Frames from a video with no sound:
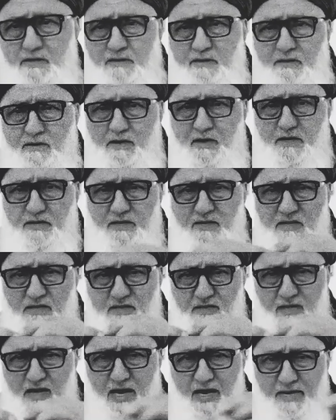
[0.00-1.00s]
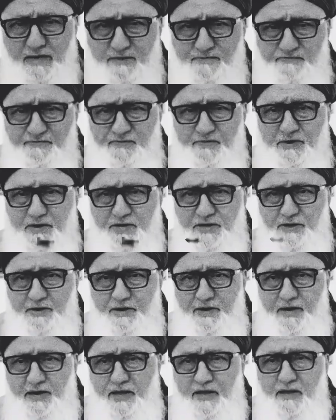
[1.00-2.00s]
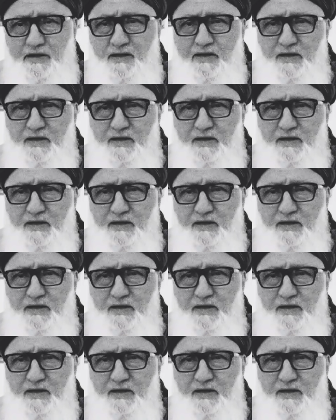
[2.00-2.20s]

on a line for eternity,